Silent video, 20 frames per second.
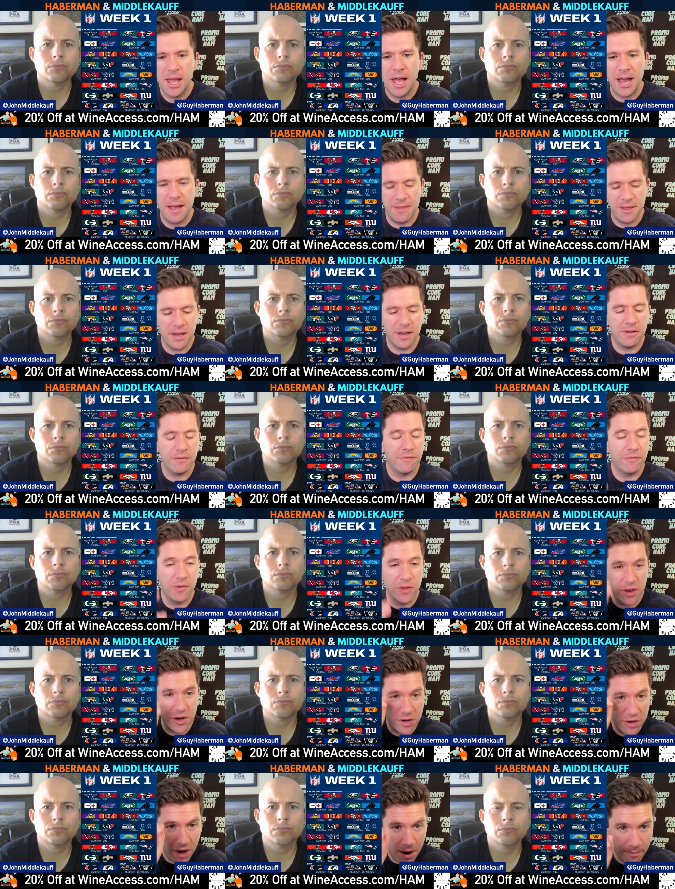Speaker 1: I think for
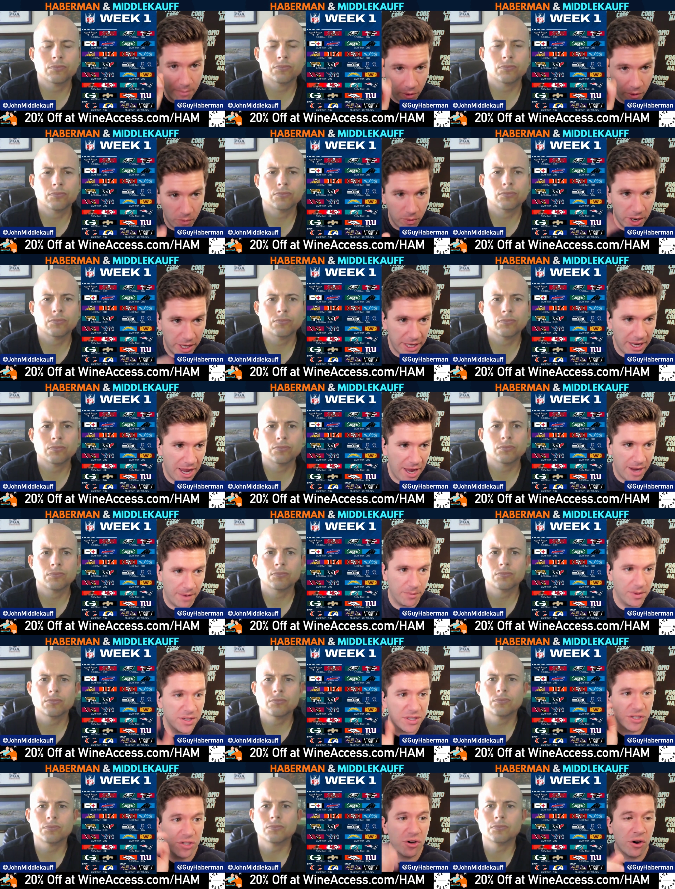the number one game,
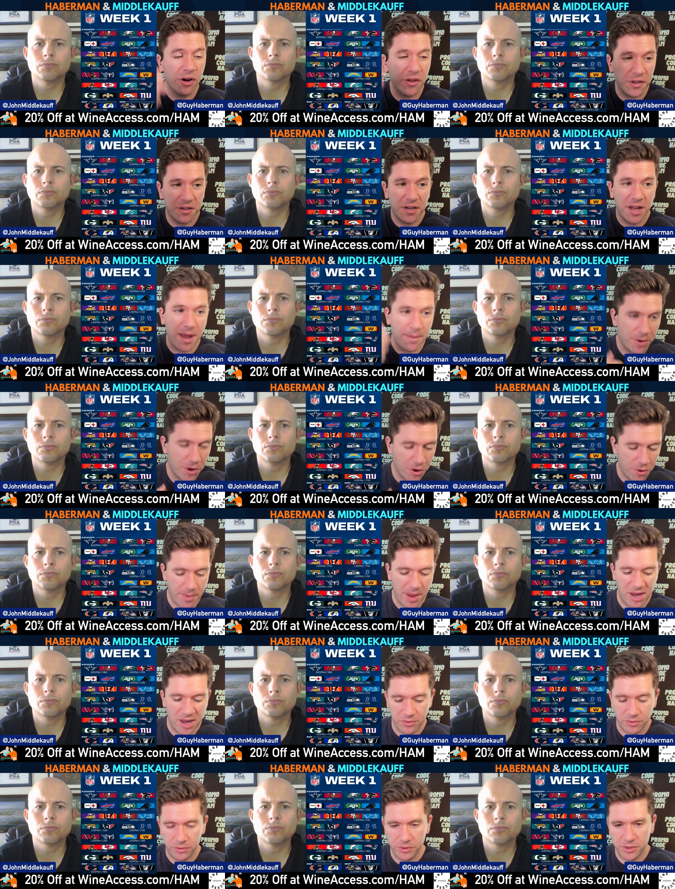let's start at the top and go
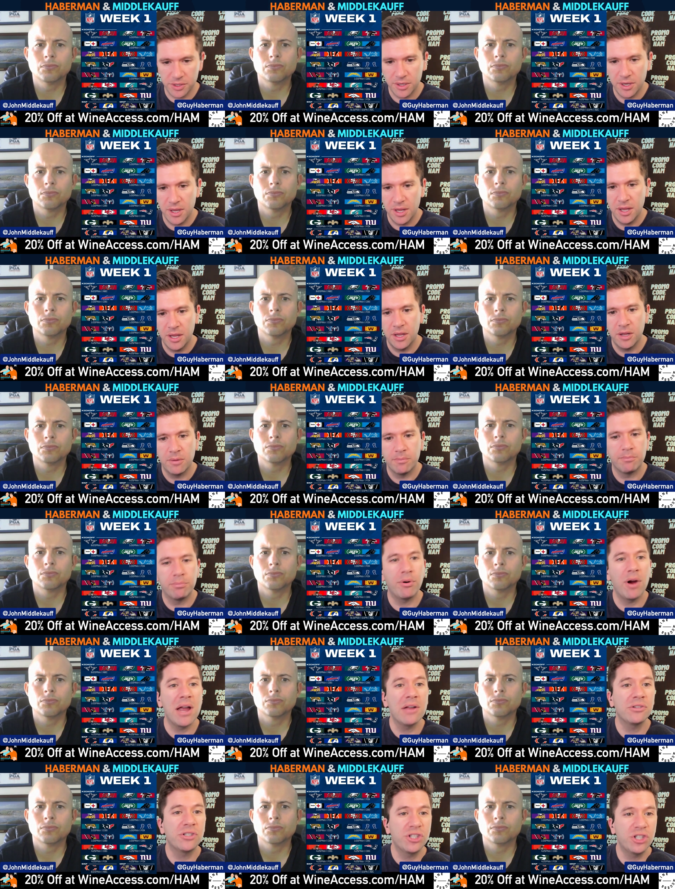backwards.
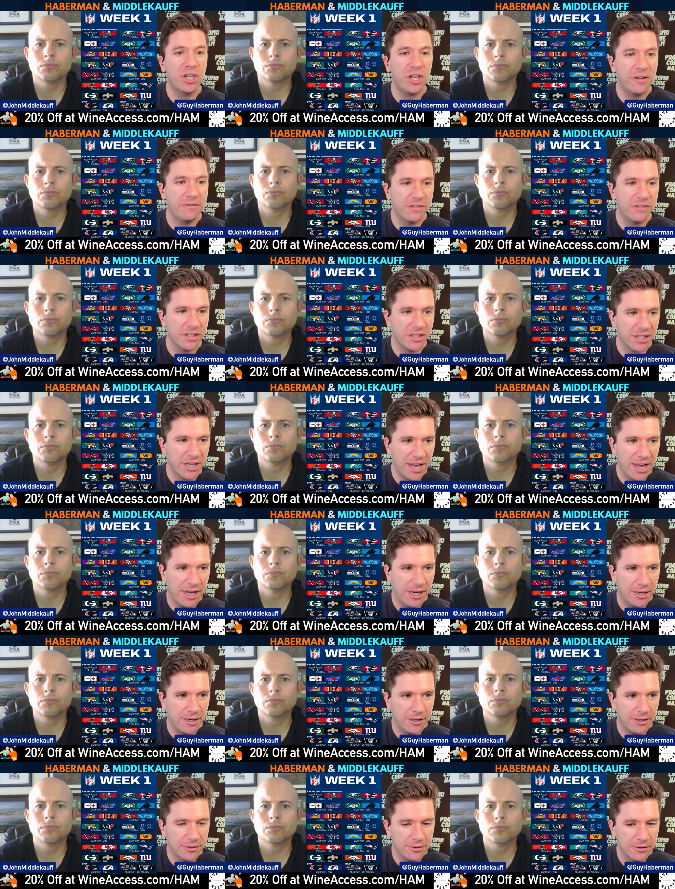Browns Chiefs is a
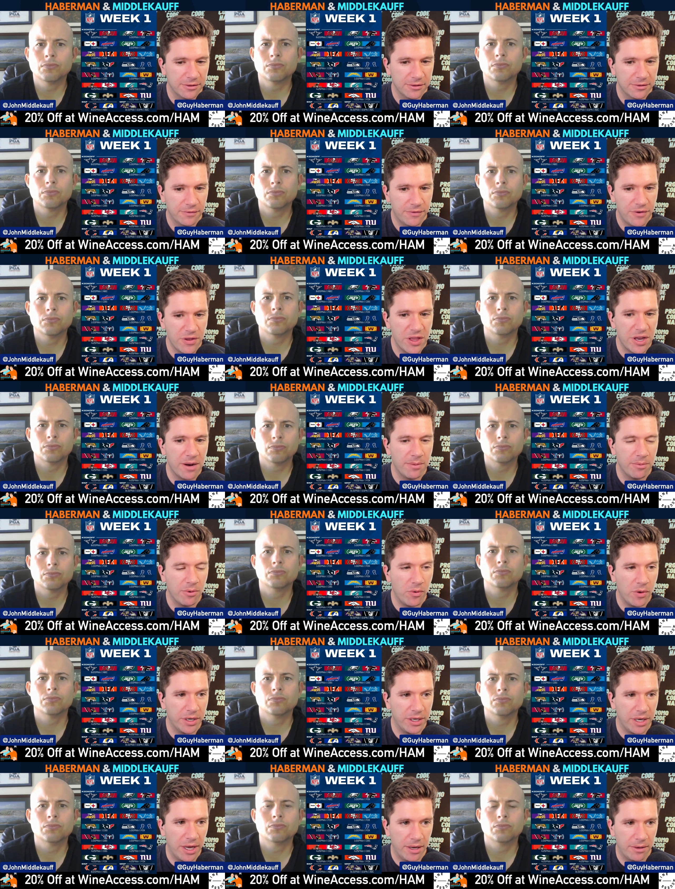candidate for the number
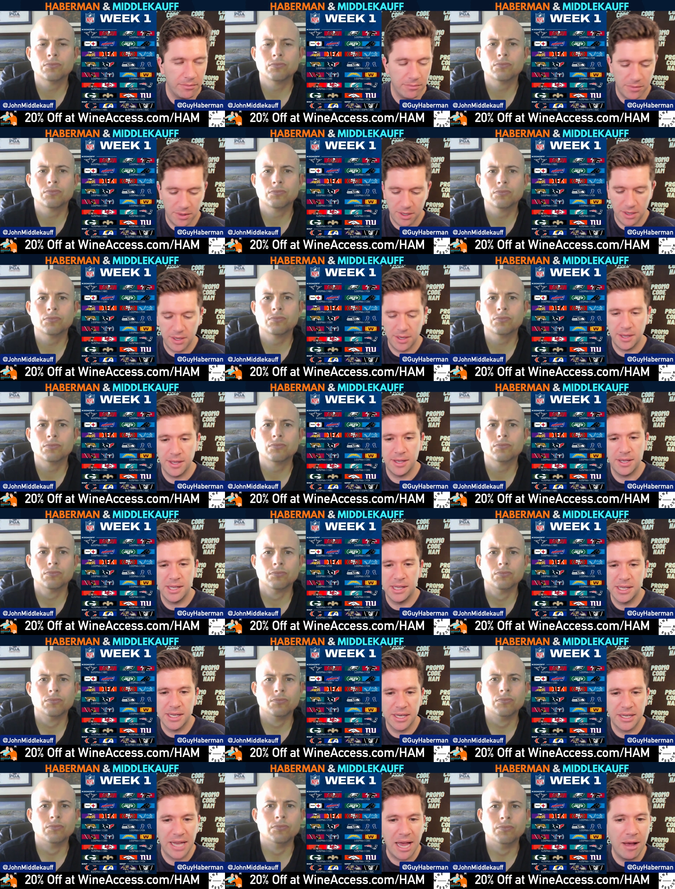one game.
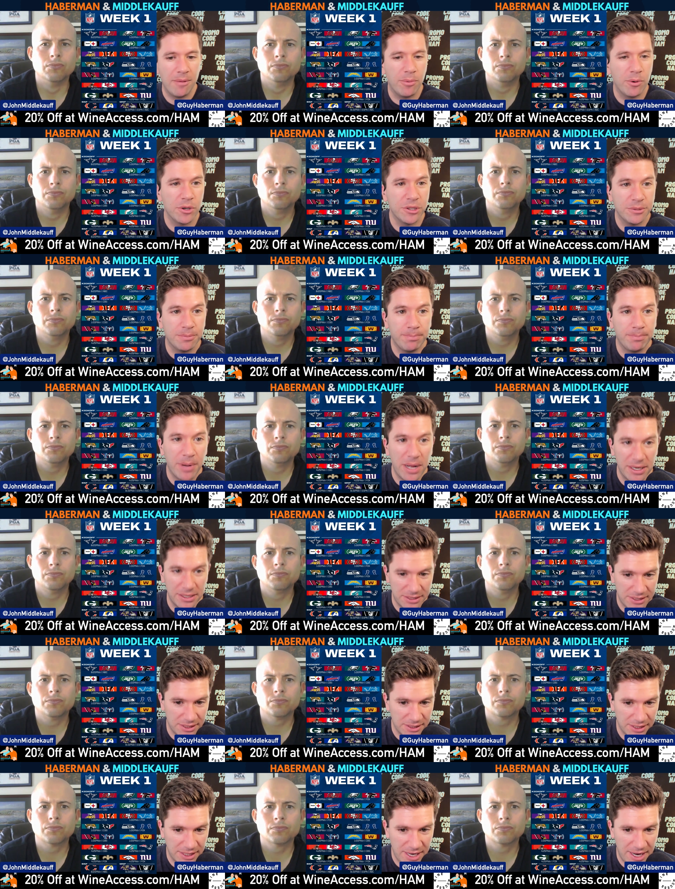Cowboys
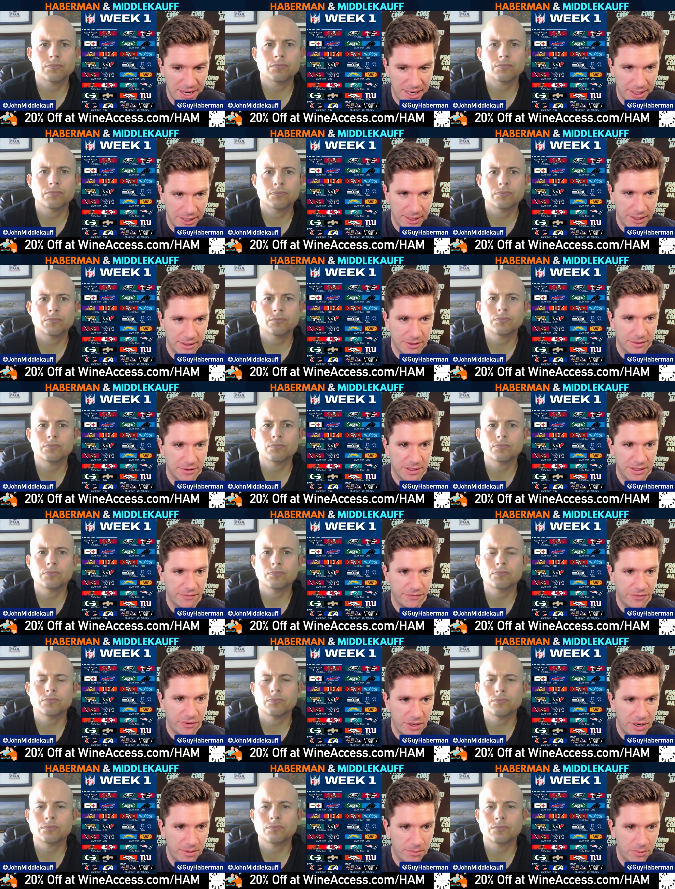Bucks is a candidate
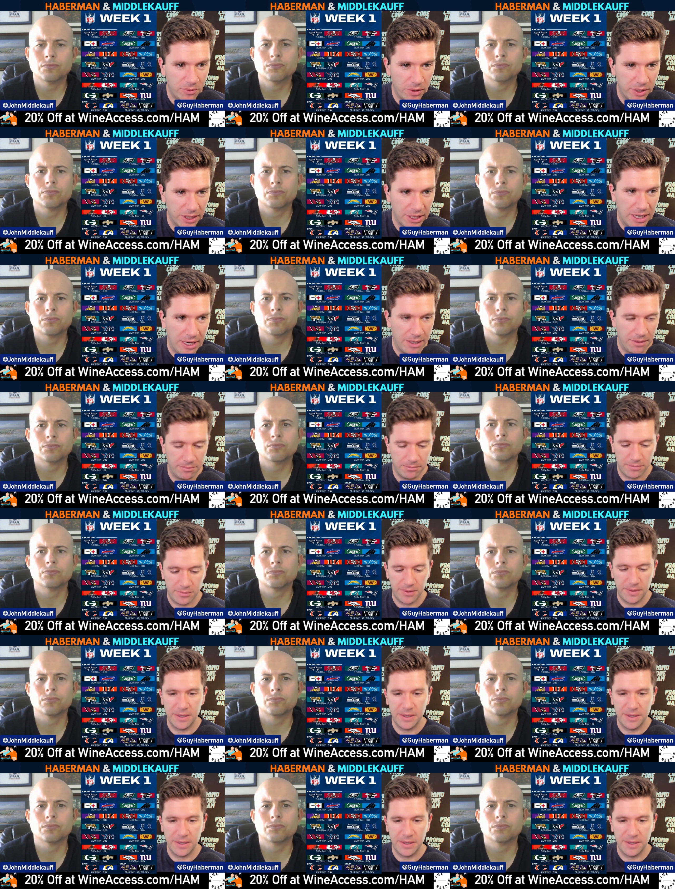for the number one game.